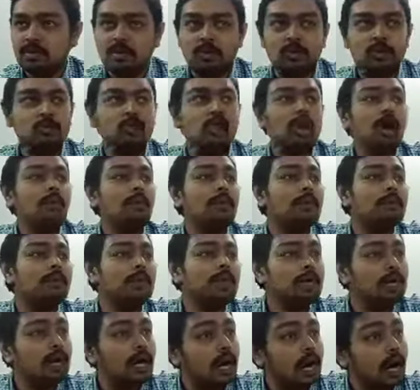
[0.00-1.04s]
You know,
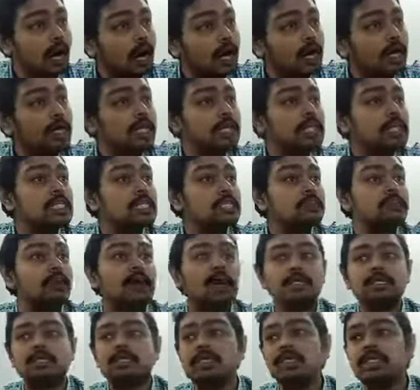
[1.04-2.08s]
Amendment Ordinance
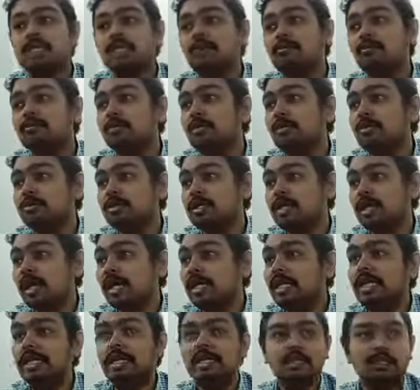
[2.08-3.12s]
passed in November
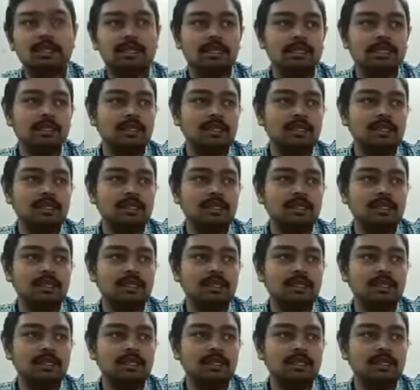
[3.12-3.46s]
2018.